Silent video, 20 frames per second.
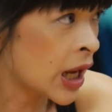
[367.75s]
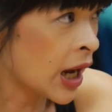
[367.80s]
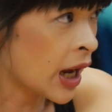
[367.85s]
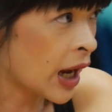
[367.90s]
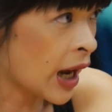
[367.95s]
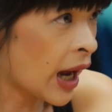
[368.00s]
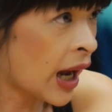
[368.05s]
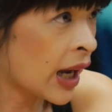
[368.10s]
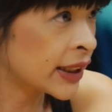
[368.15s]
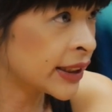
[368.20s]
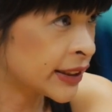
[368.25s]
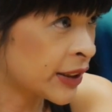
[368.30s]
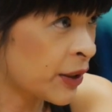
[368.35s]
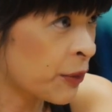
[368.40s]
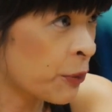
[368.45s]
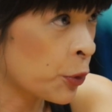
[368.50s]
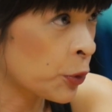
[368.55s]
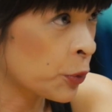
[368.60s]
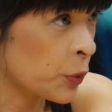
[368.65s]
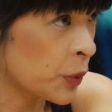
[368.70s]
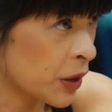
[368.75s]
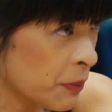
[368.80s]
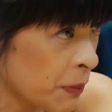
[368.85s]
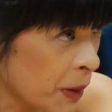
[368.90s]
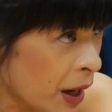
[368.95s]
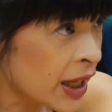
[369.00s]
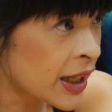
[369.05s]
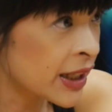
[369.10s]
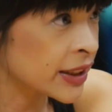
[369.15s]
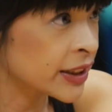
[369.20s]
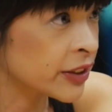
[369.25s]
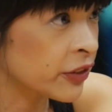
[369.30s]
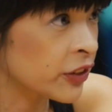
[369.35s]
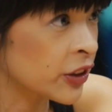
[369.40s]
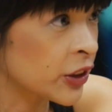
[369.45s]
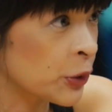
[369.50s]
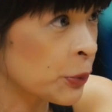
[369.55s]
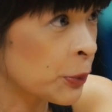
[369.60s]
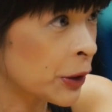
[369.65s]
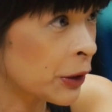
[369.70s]
as someone with a bias for
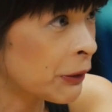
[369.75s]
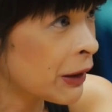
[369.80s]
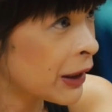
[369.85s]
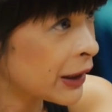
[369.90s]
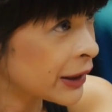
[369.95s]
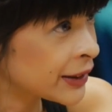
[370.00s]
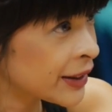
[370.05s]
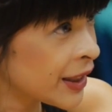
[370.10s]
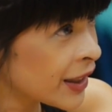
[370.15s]
human rights, that